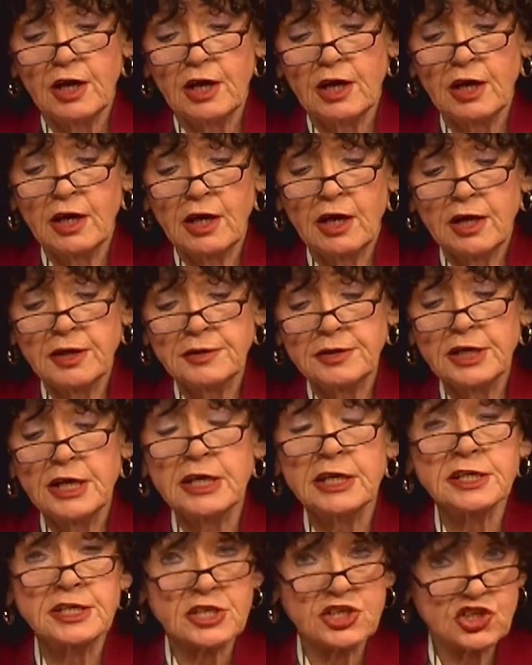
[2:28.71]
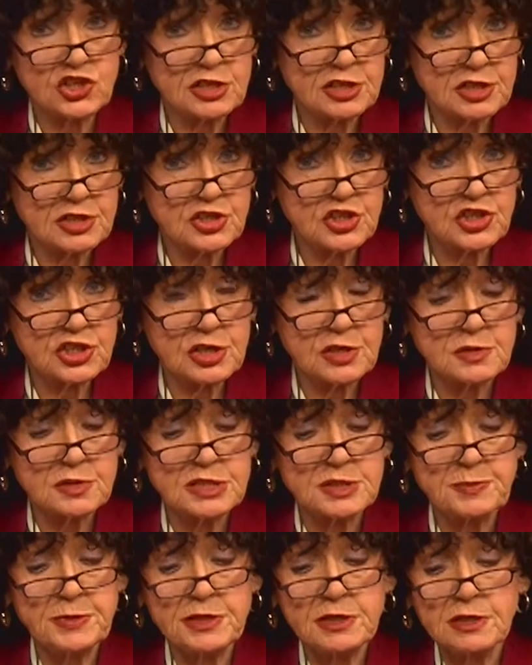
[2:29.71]
And in addition to the
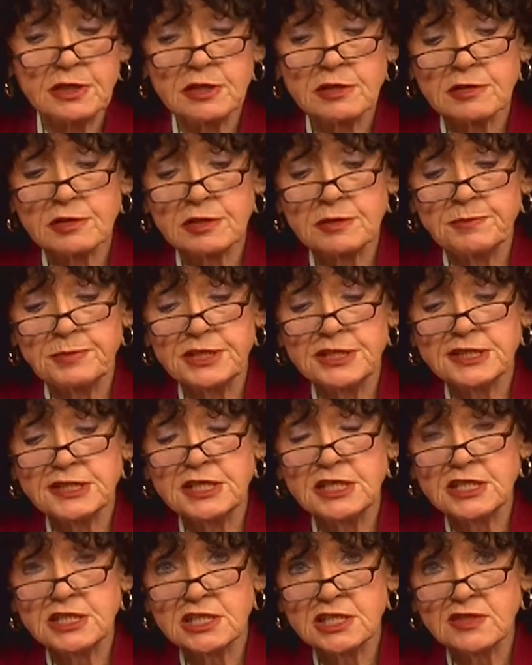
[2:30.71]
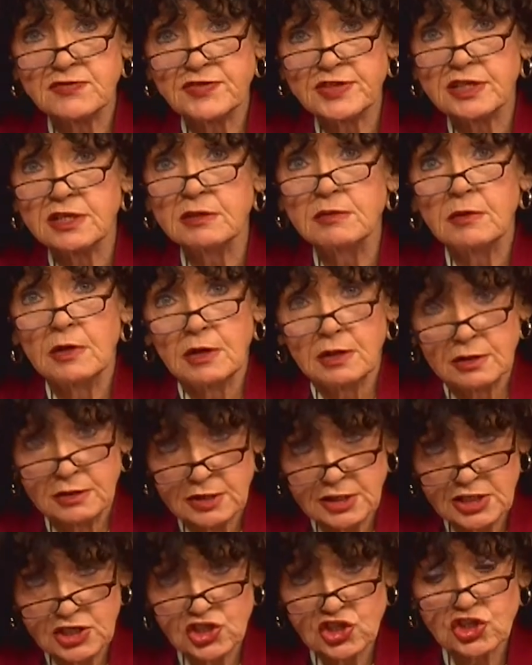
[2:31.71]
shows being aired on BCTV,
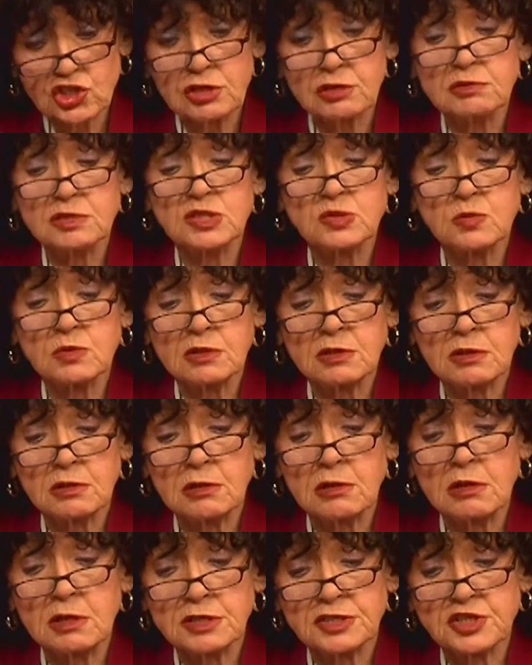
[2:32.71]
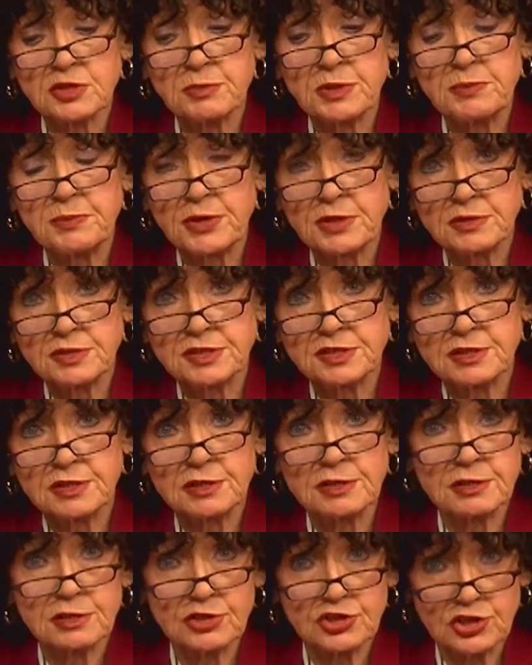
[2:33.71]
these shows will also be posted
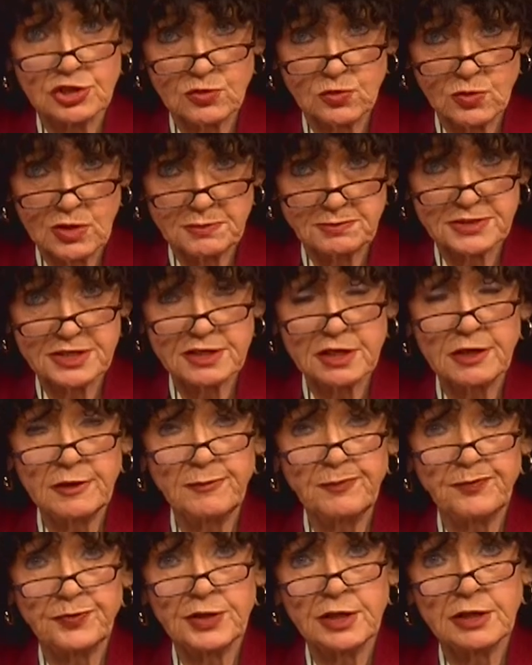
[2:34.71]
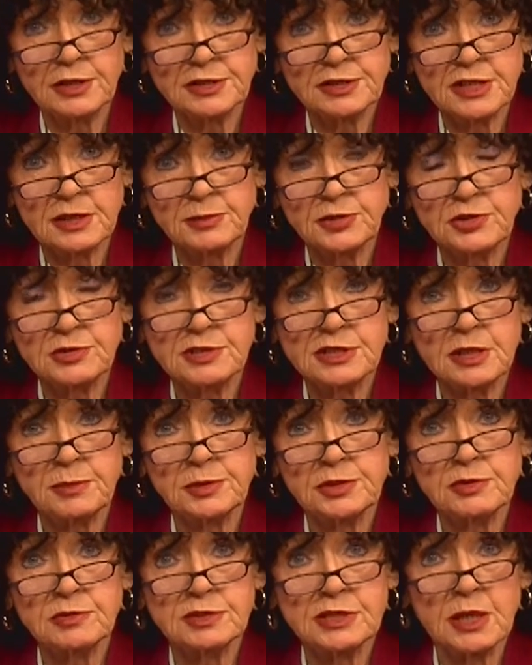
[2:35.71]
to the show website at
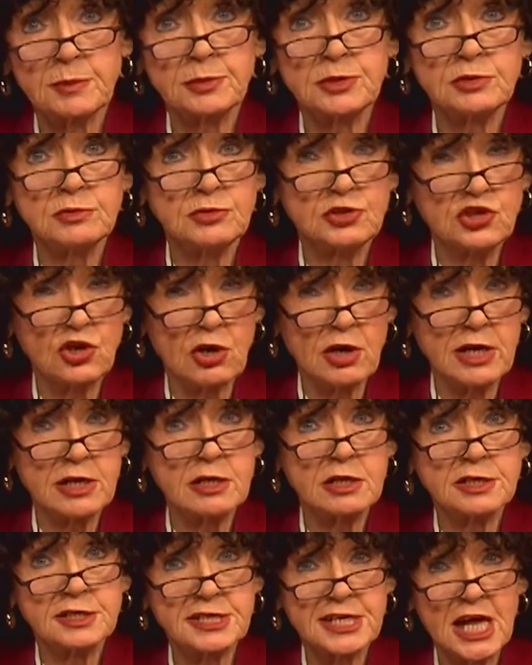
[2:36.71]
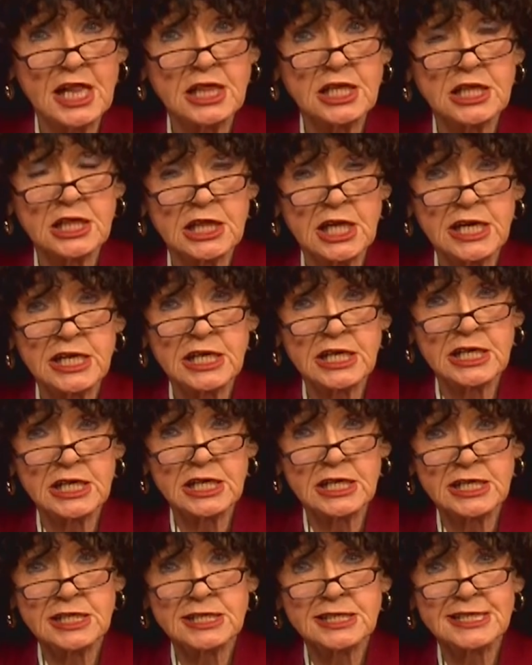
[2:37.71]

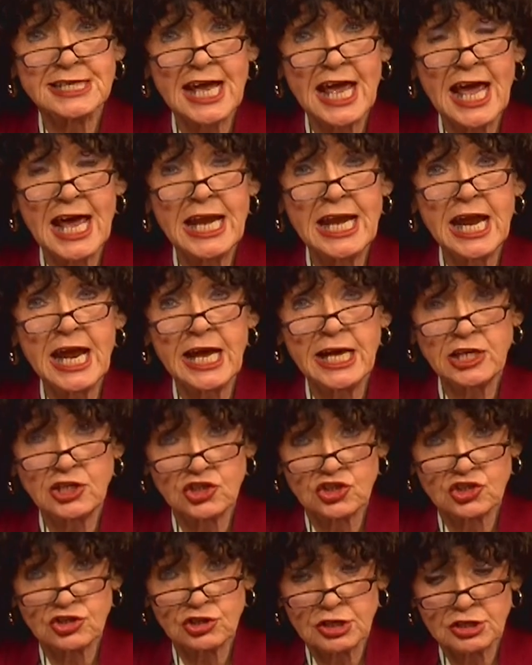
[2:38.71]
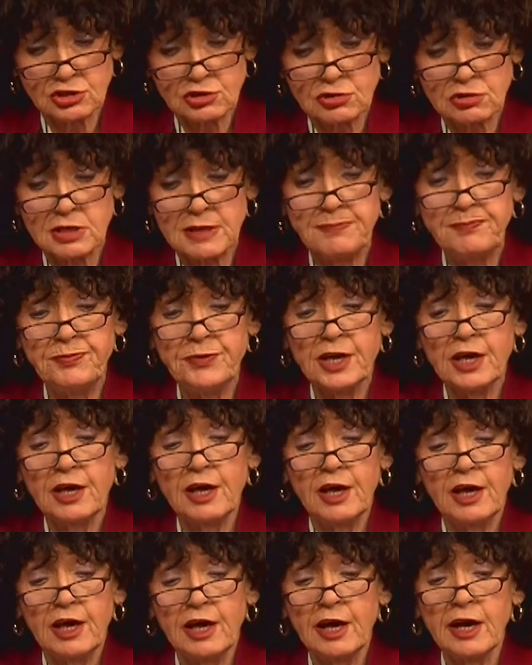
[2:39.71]
www.tellitlikeitisnh.com,
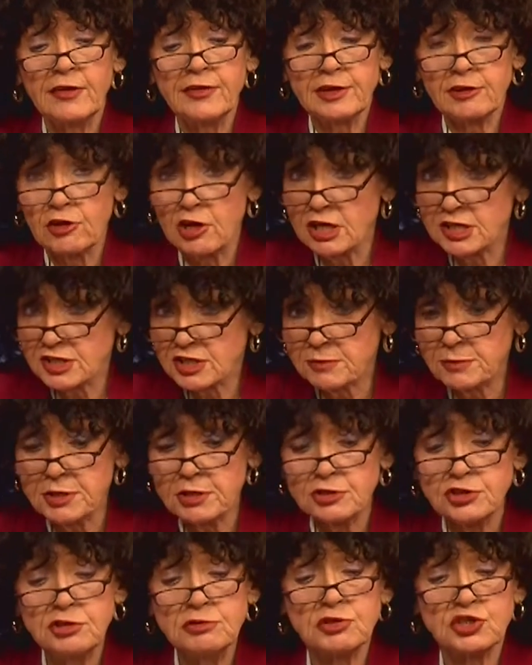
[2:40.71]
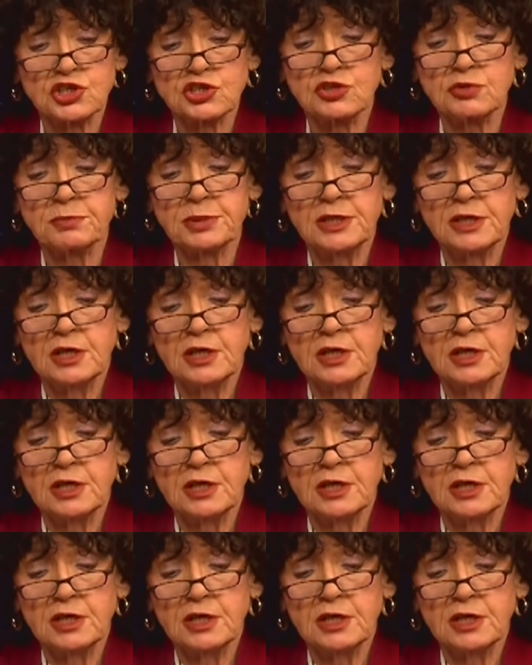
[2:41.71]
and they'll also be on YouTube.